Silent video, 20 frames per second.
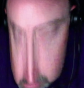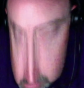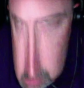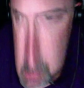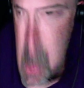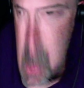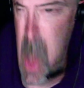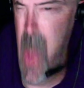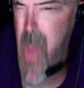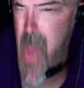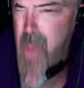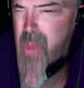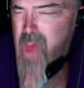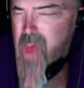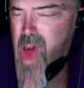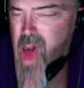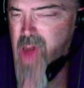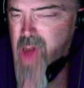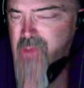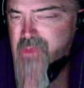So
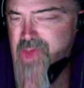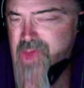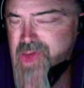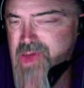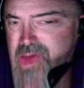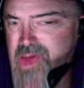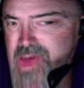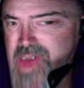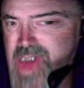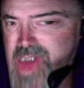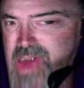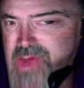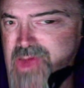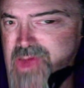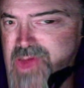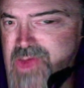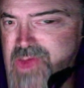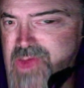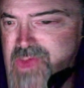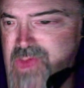artificial
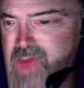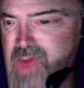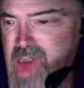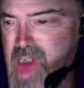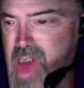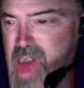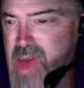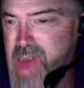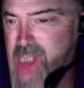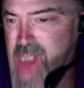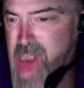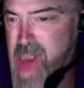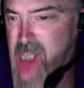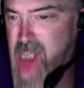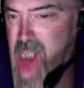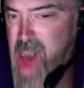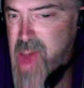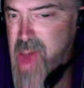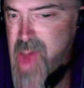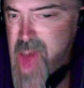intelligence and
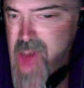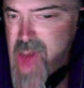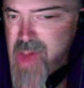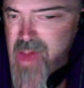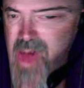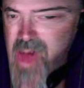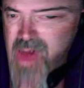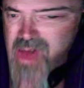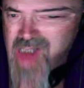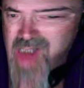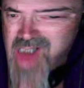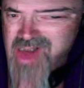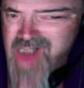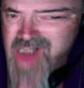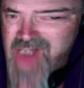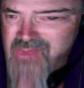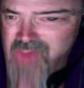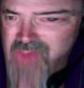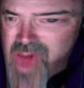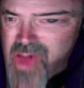technology, not that
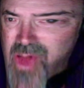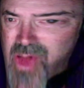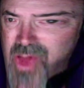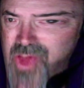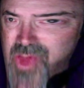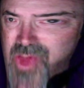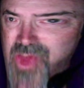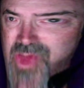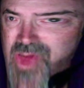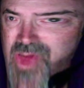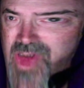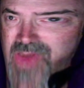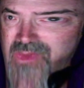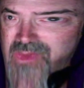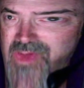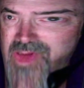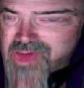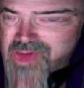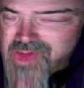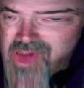having groceries
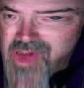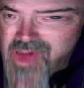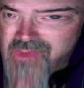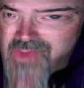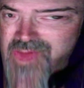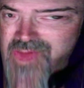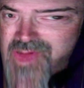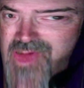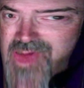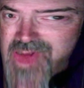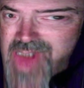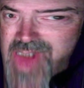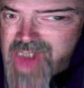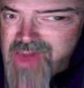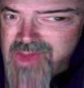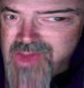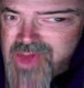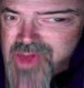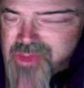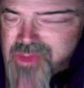delivered is artificial
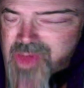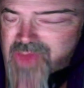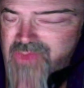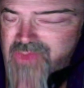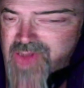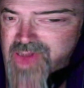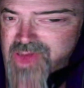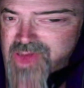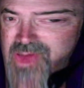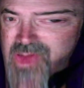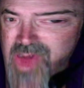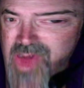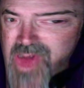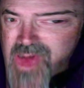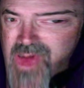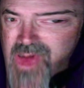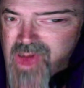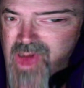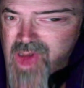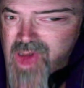intelligence, but eventually,
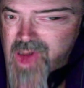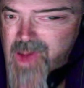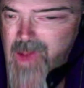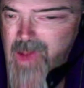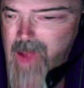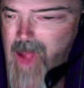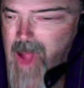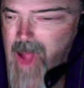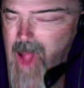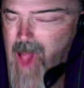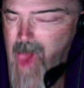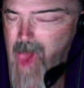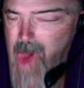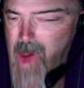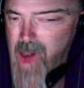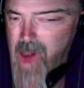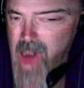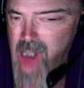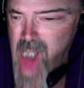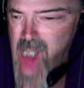
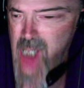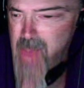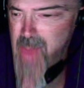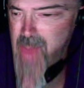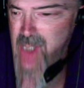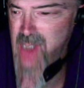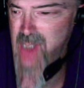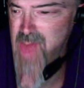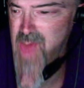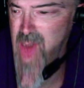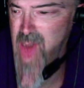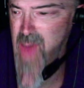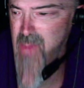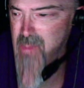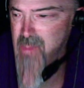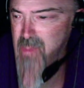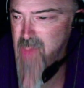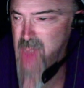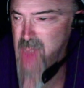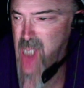I'm guessing
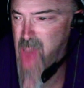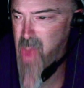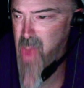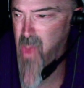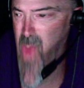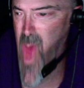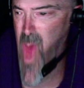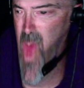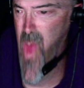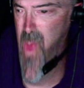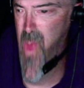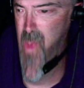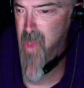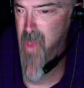down the road,